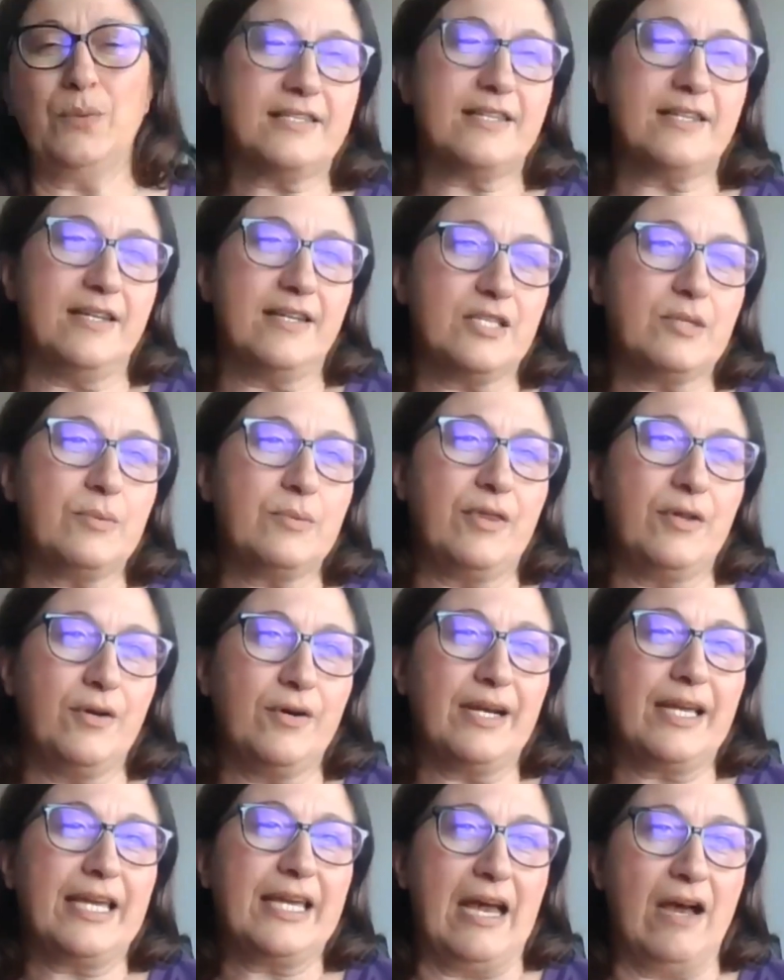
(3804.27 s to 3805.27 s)
discuss with
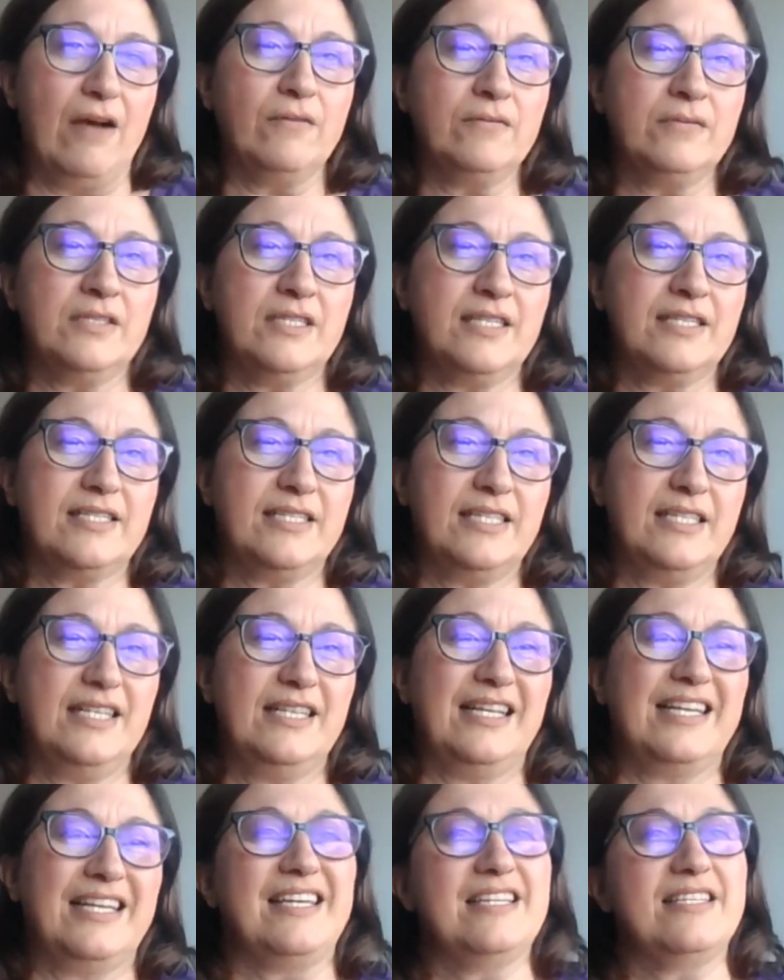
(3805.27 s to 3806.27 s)
your accountant to see,
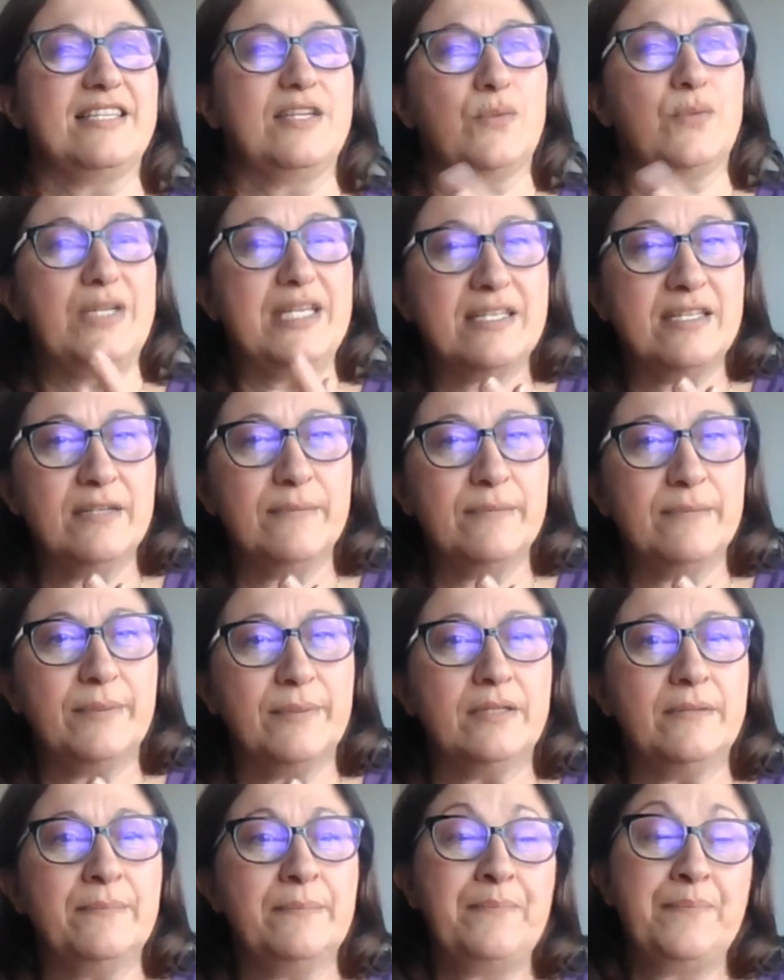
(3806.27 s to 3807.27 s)
like, is it
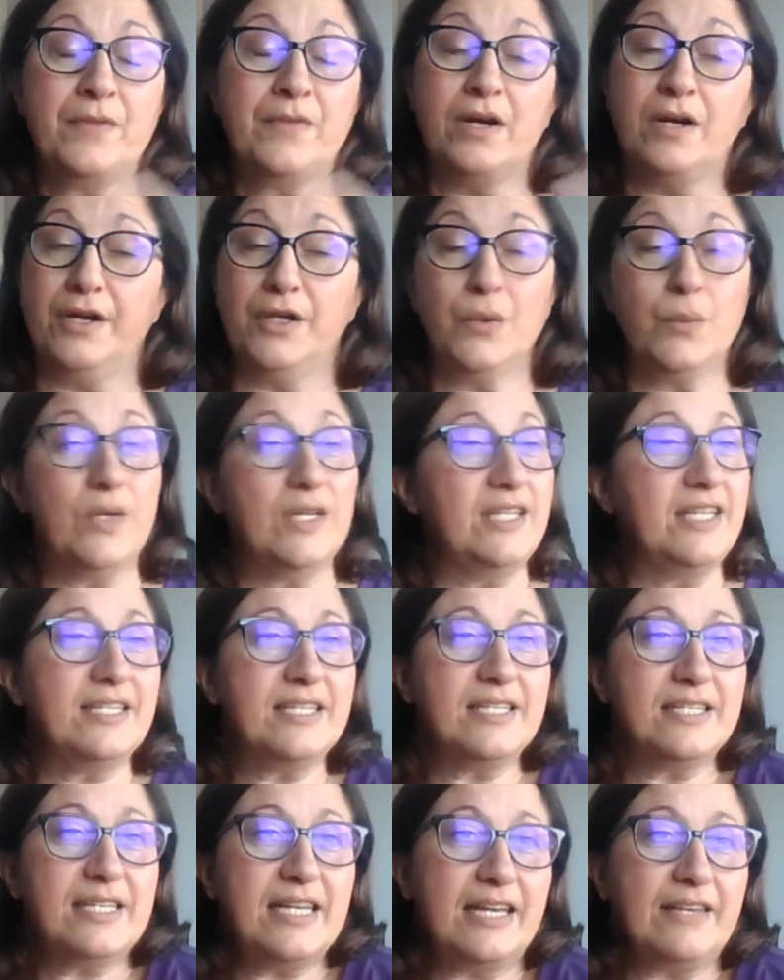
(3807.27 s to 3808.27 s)
reasonable? Are you willing
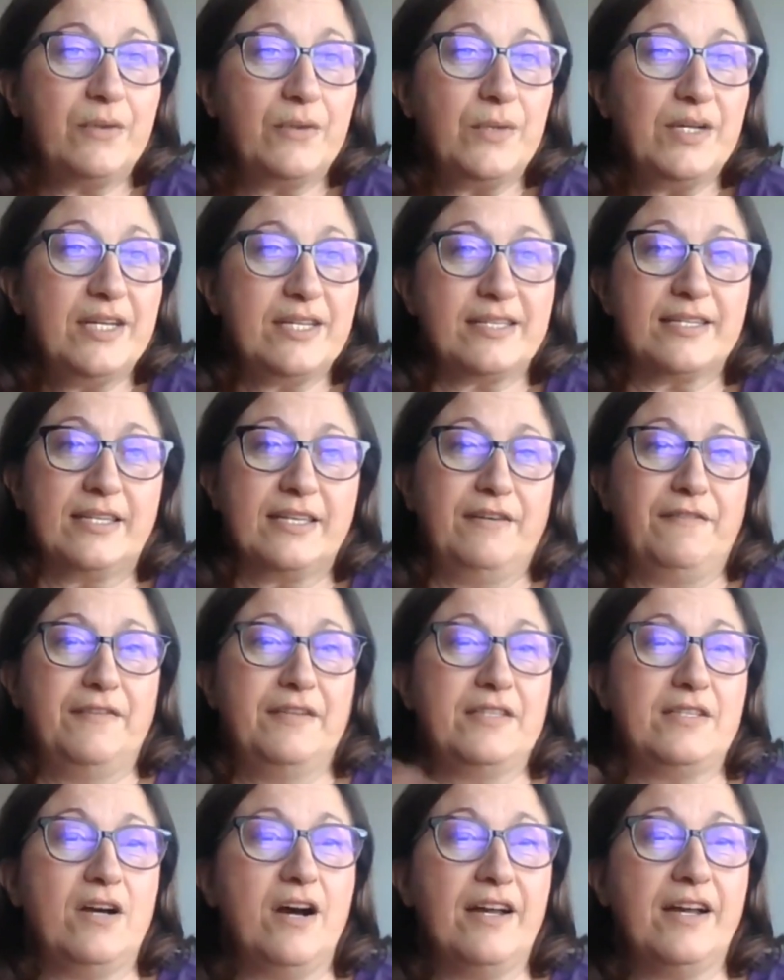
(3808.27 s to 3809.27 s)
to take the risk? If
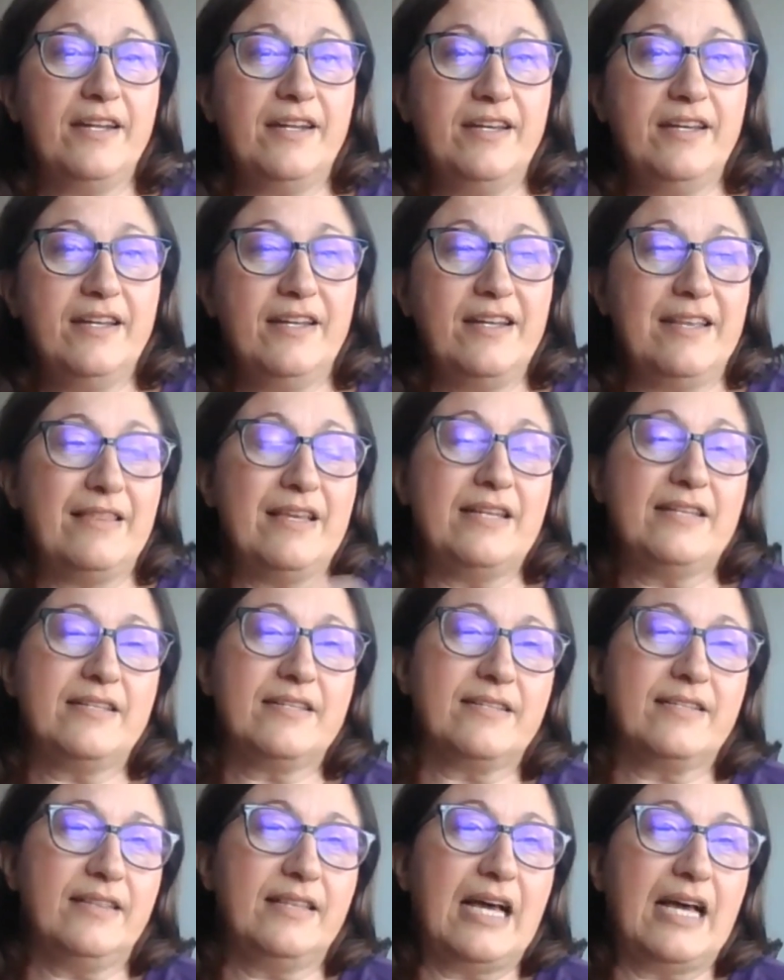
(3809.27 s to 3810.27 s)
it's audited and they
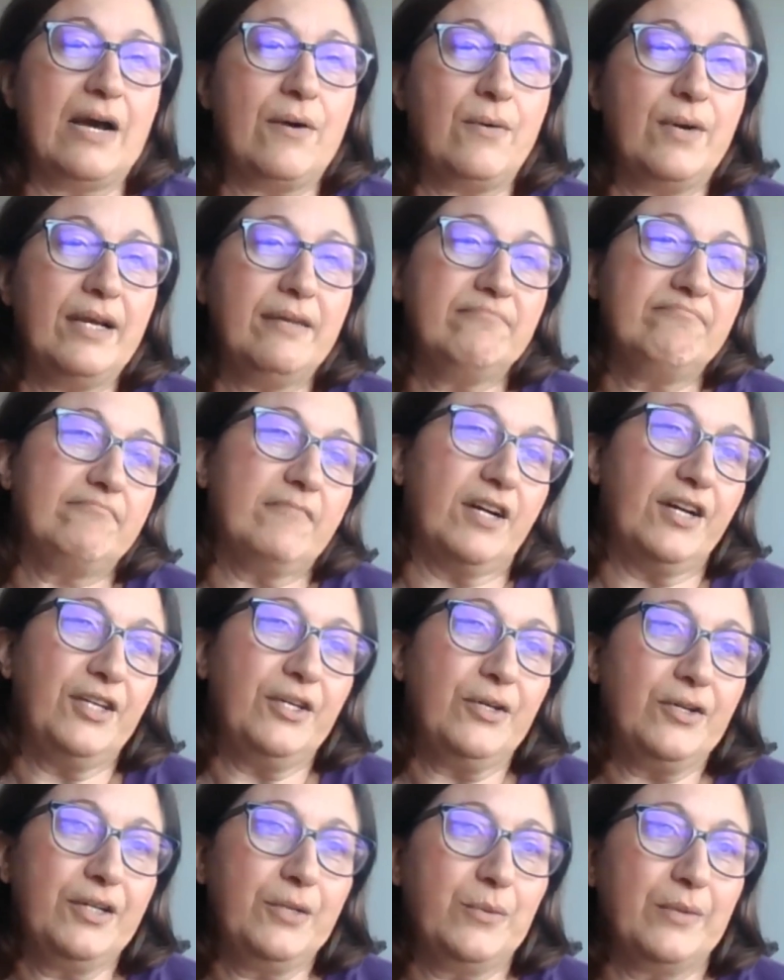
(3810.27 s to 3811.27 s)
disallow it, are
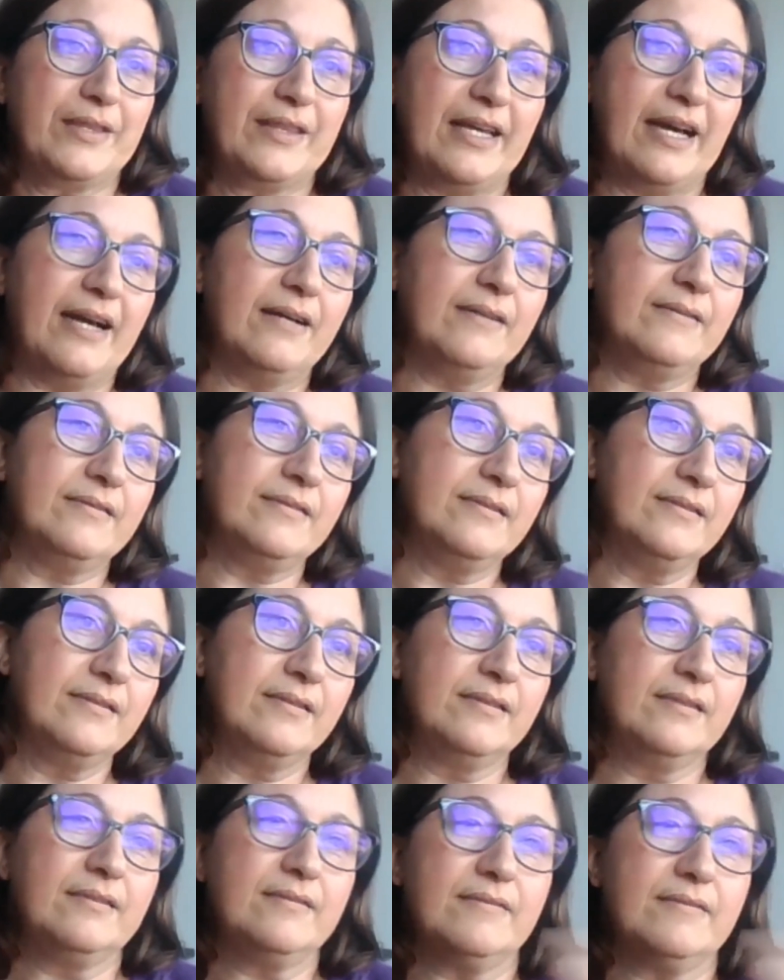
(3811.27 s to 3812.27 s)
you good with that?
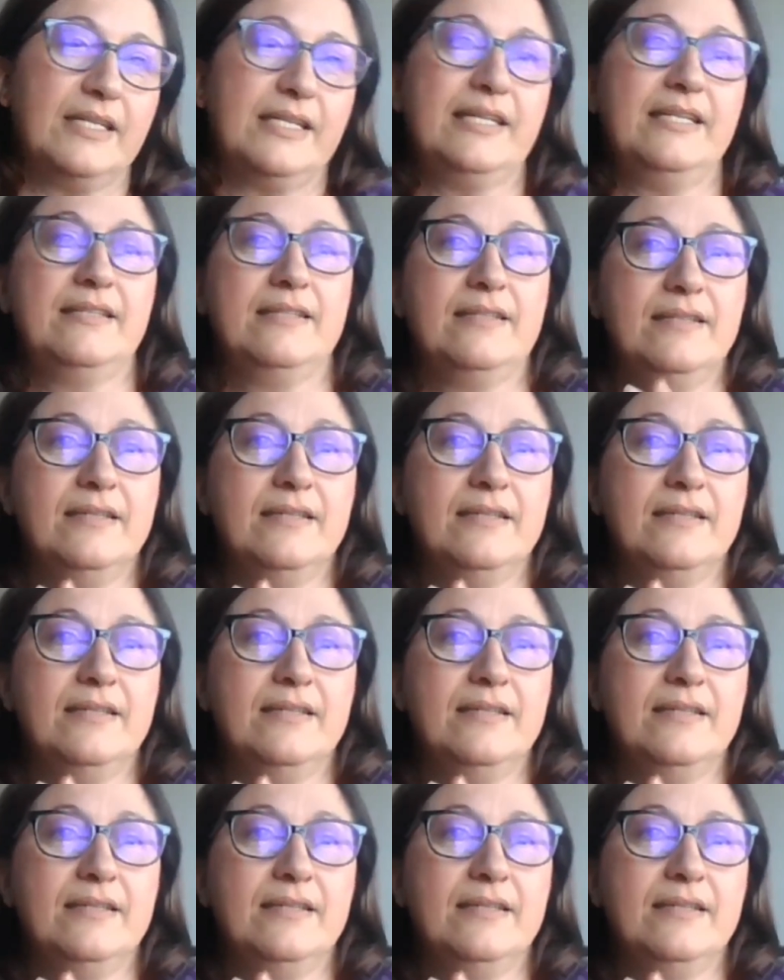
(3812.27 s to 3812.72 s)
Right?